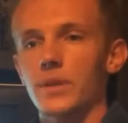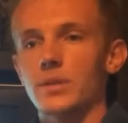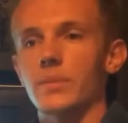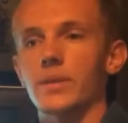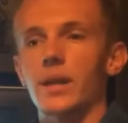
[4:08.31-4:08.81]

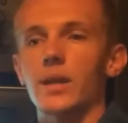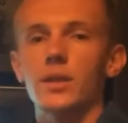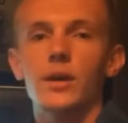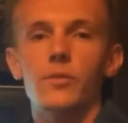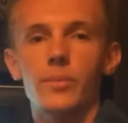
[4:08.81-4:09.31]
something that I
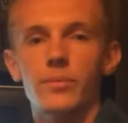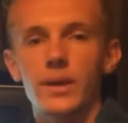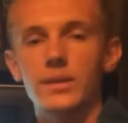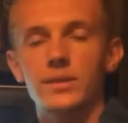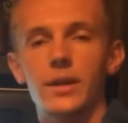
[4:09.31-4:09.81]
love
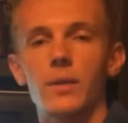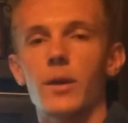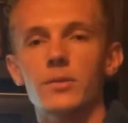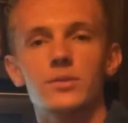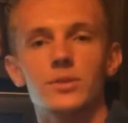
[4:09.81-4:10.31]
and care
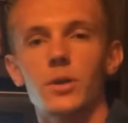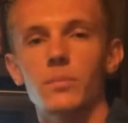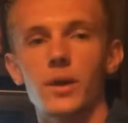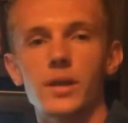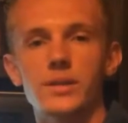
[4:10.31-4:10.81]
about so
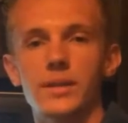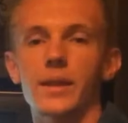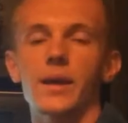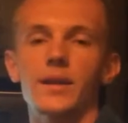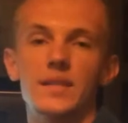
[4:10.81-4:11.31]
much, and
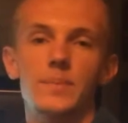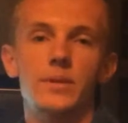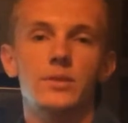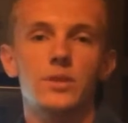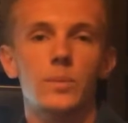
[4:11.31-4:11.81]
that I
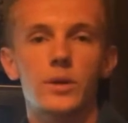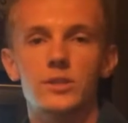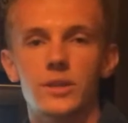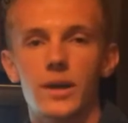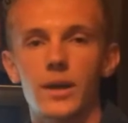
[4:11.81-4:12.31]
spend so
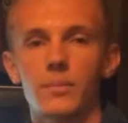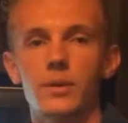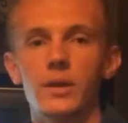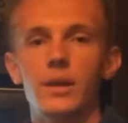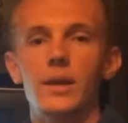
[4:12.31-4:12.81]
much time
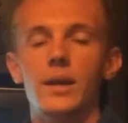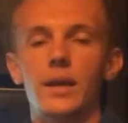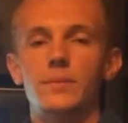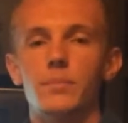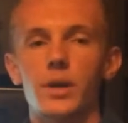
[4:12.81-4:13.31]

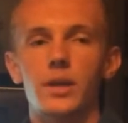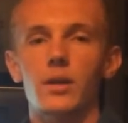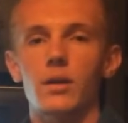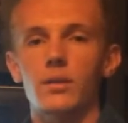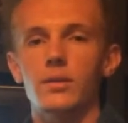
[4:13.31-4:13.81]
and money
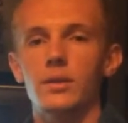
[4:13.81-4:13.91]
on.